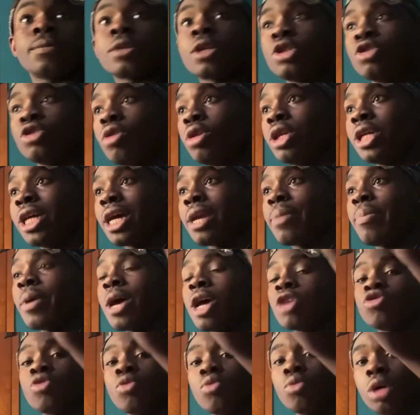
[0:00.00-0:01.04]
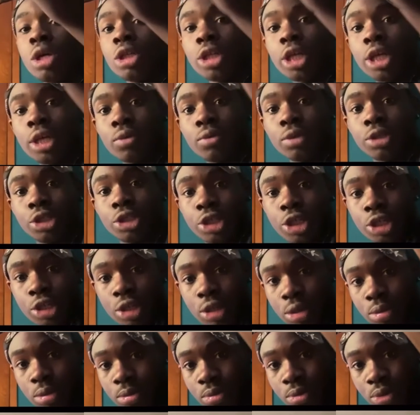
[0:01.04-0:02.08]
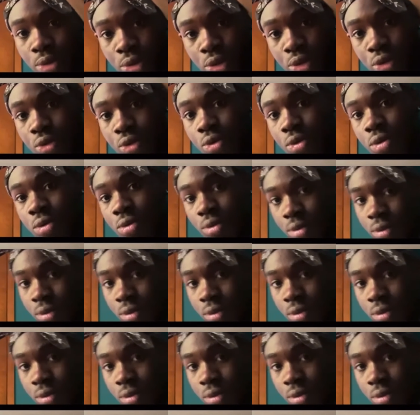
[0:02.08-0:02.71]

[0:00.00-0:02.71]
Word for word: We got to pass with one language in um, school.